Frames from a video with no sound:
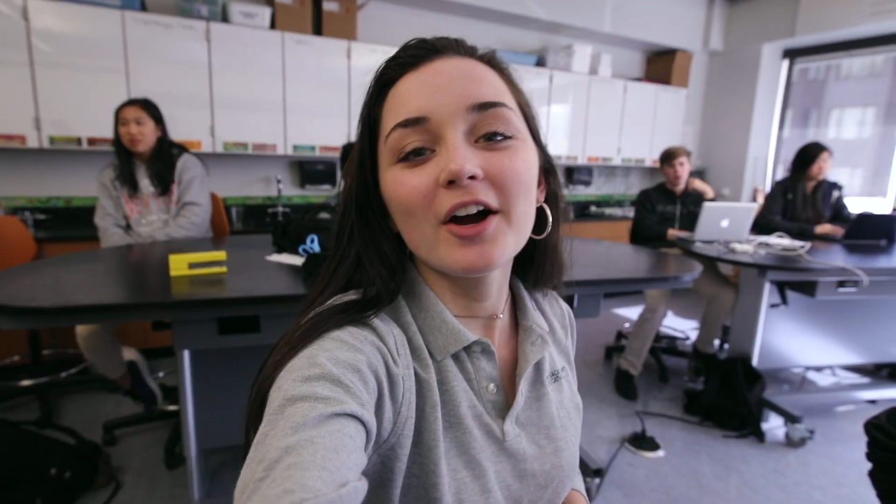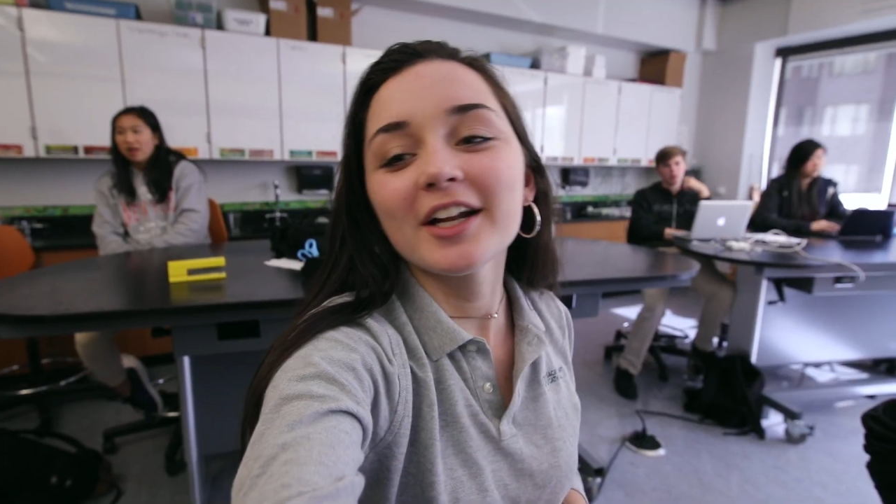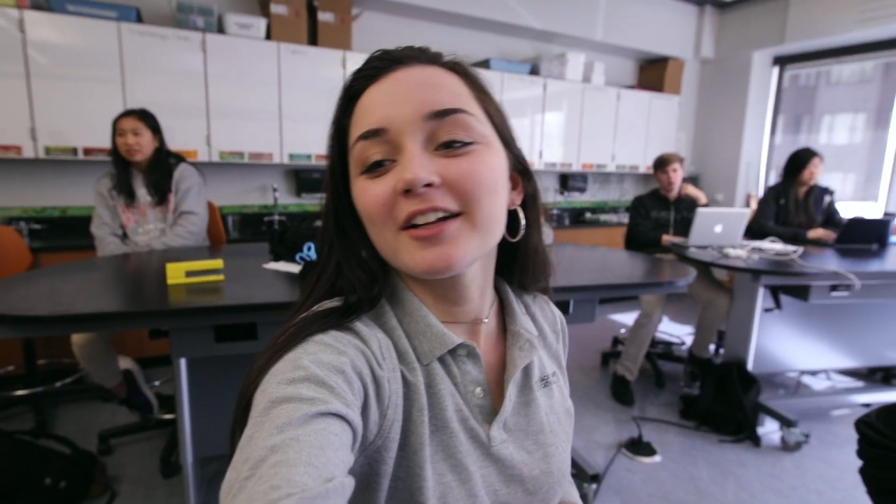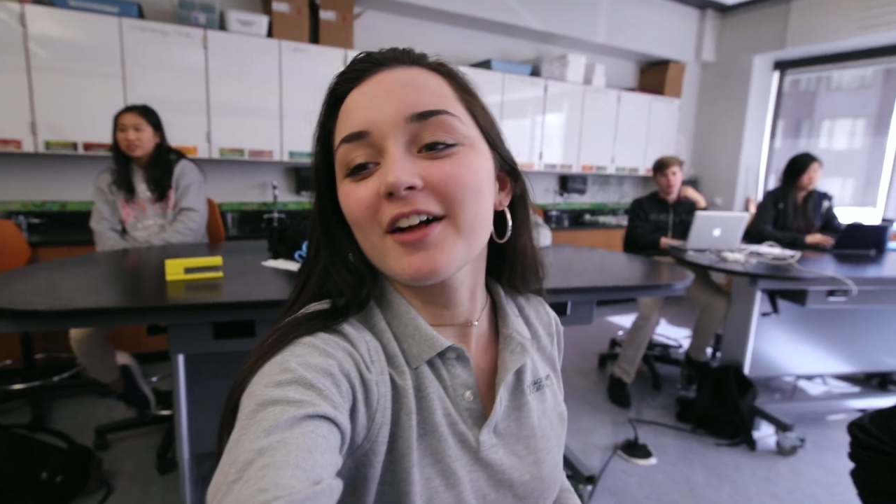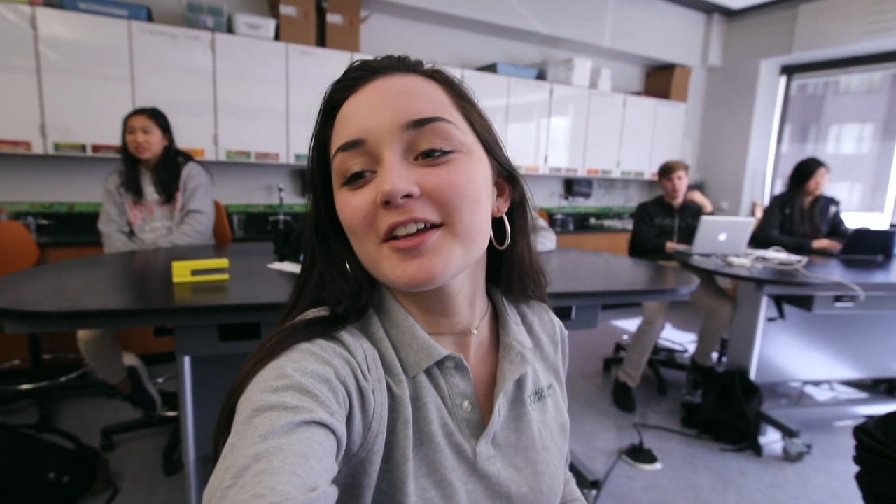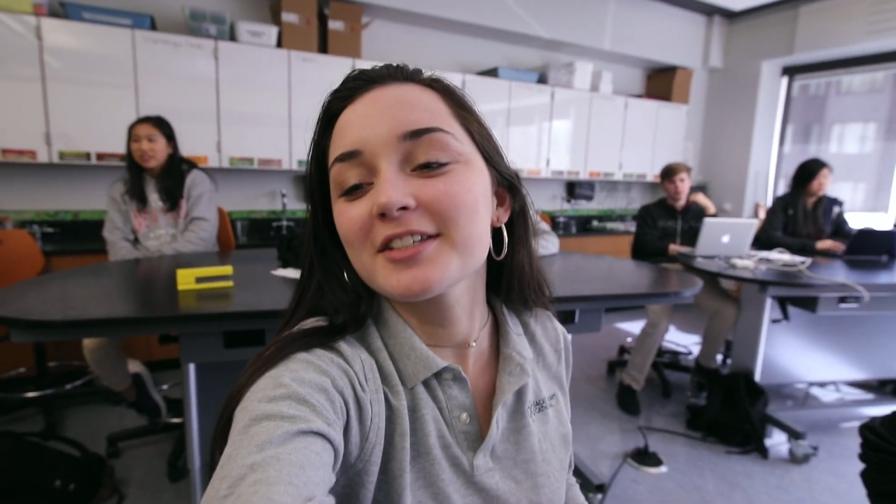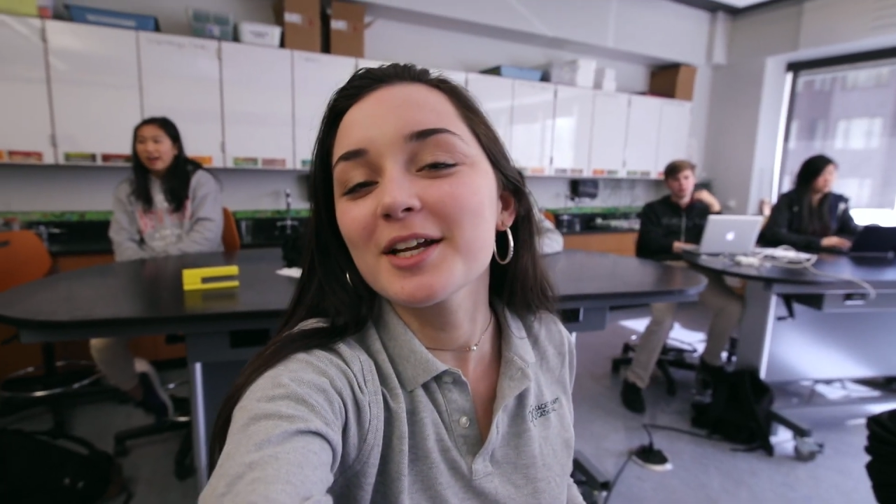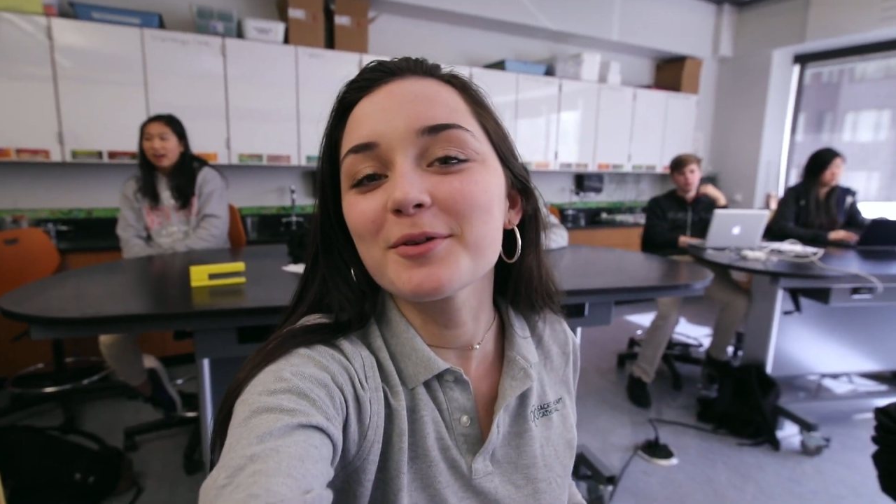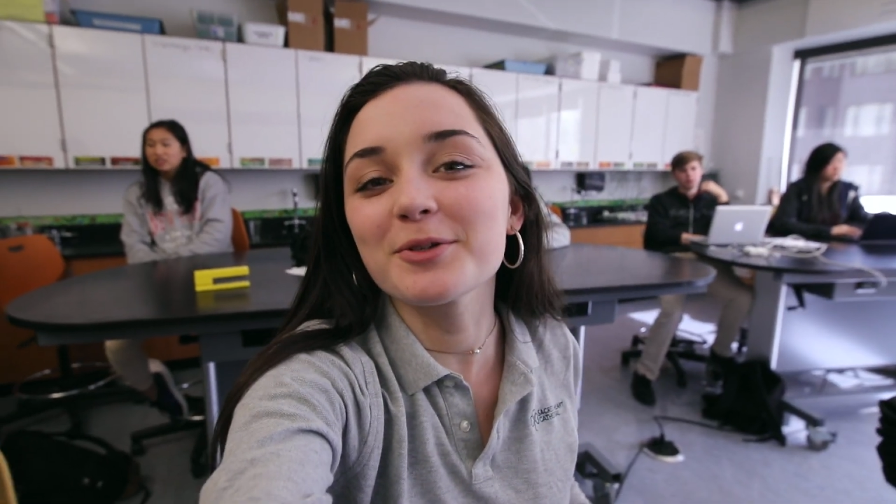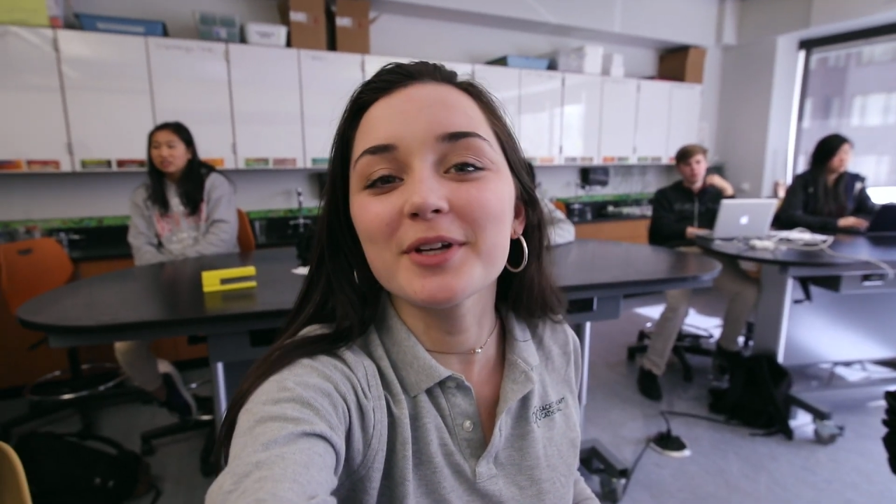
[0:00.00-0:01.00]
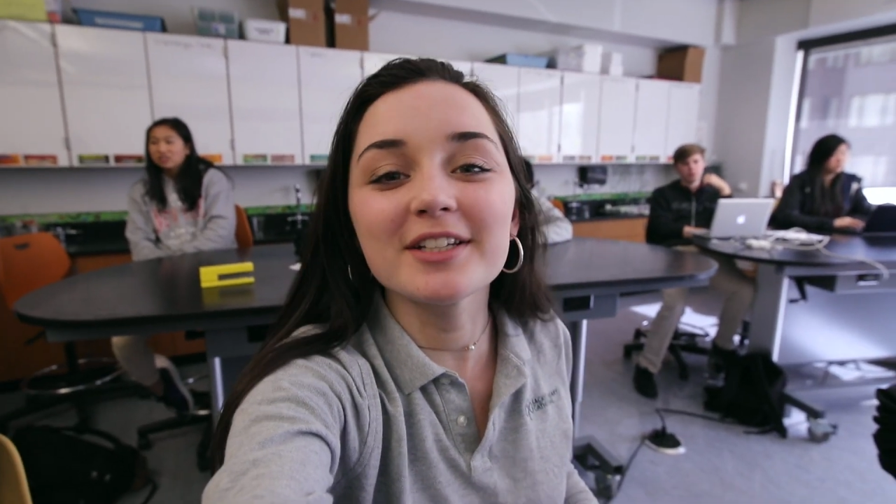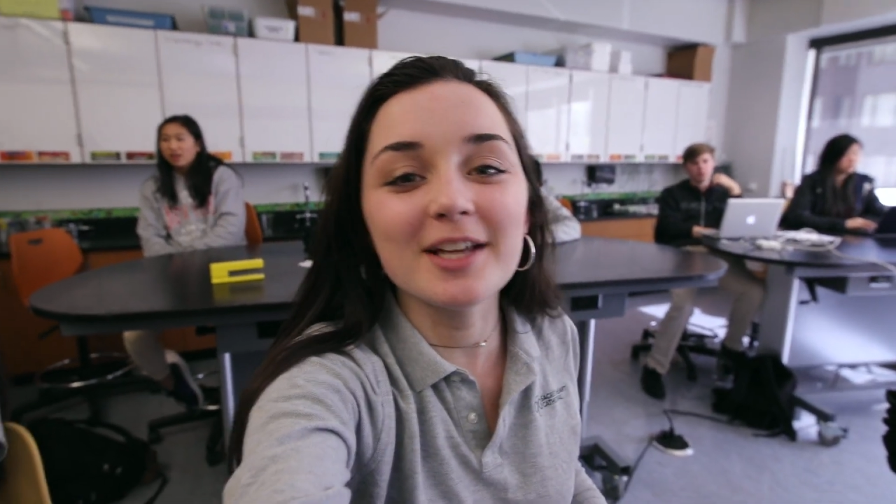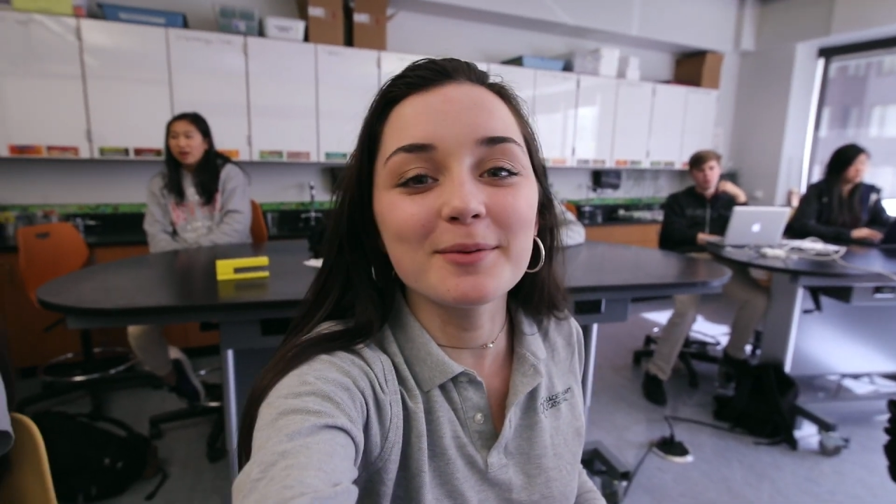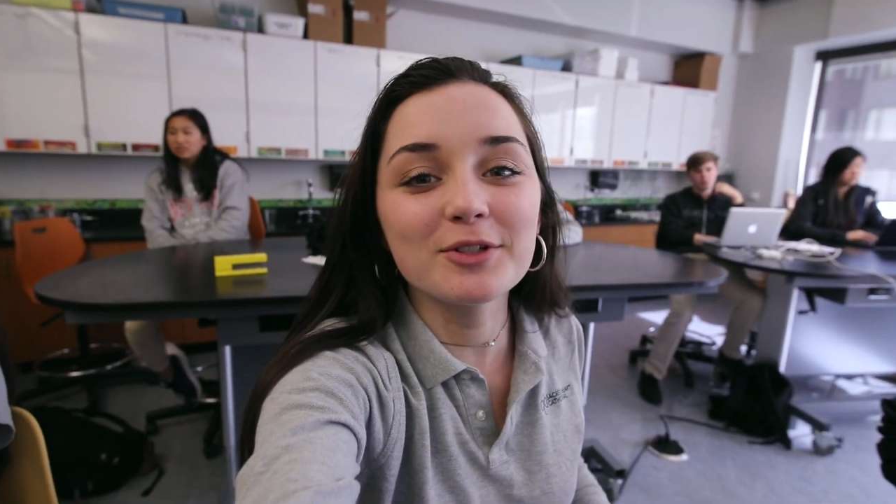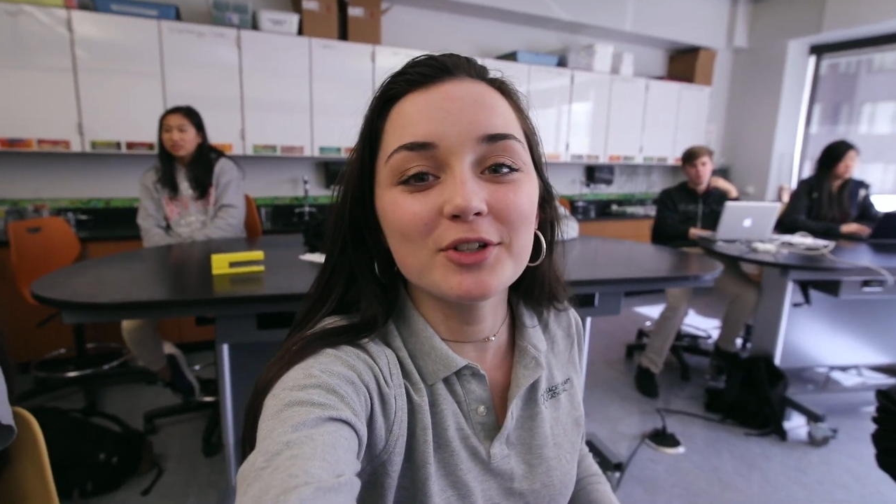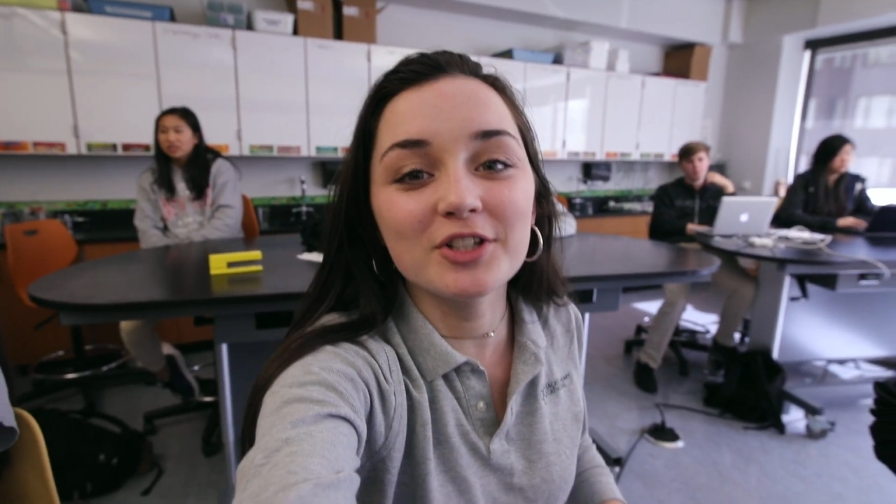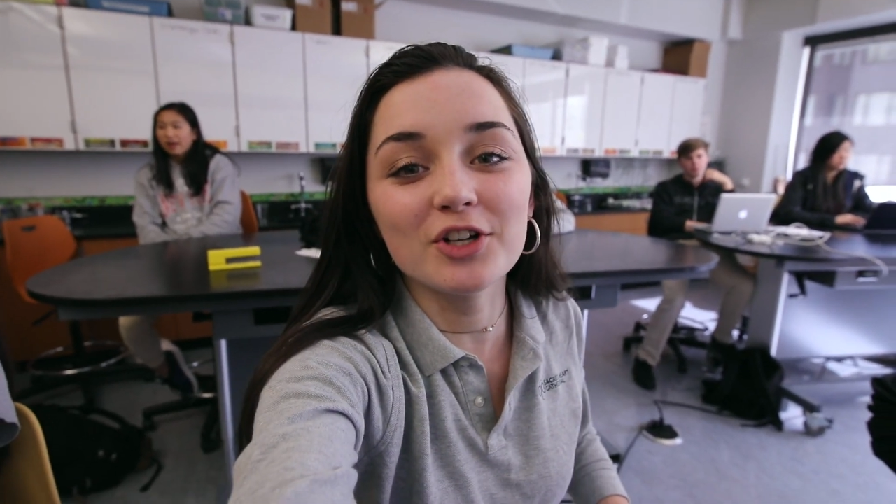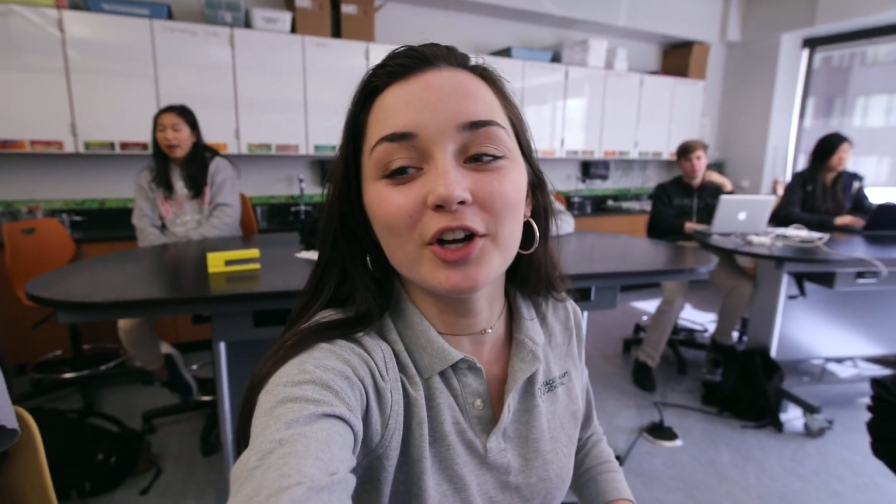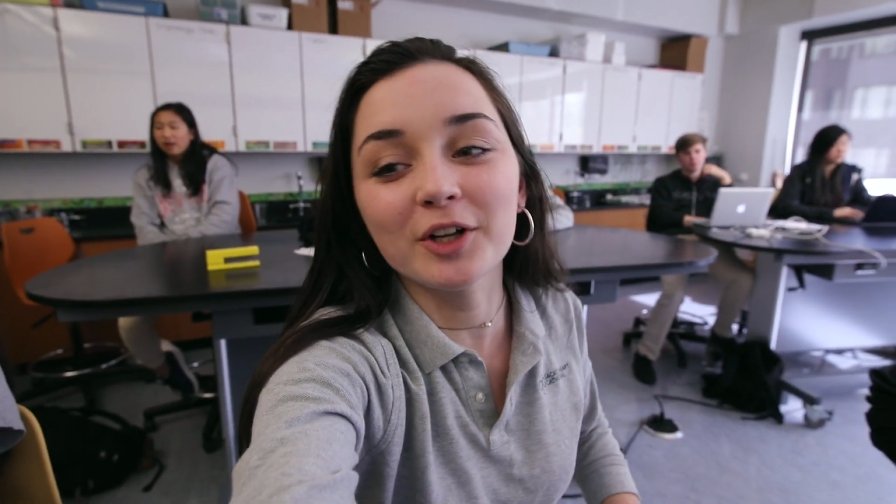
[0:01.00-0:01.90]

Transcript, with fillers: All right, in class today, we're doing a demonstration